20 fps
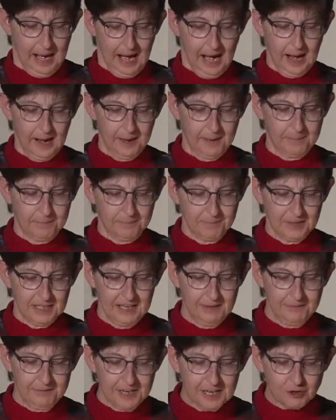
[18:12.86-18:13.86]
Um,
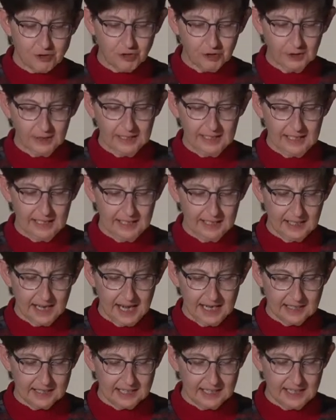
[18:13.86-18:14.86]
eventually, in
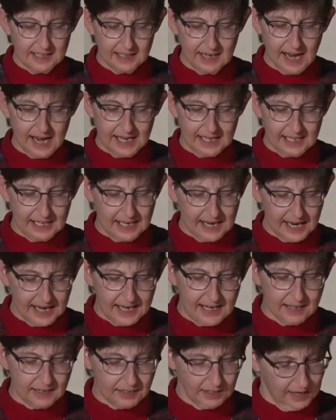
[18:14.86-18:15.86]

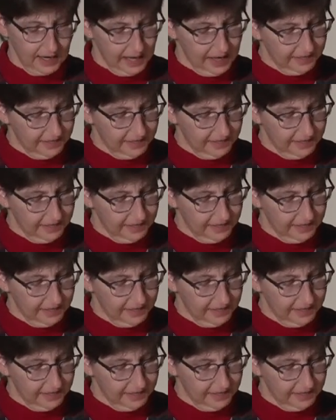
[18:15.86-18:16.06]
1888,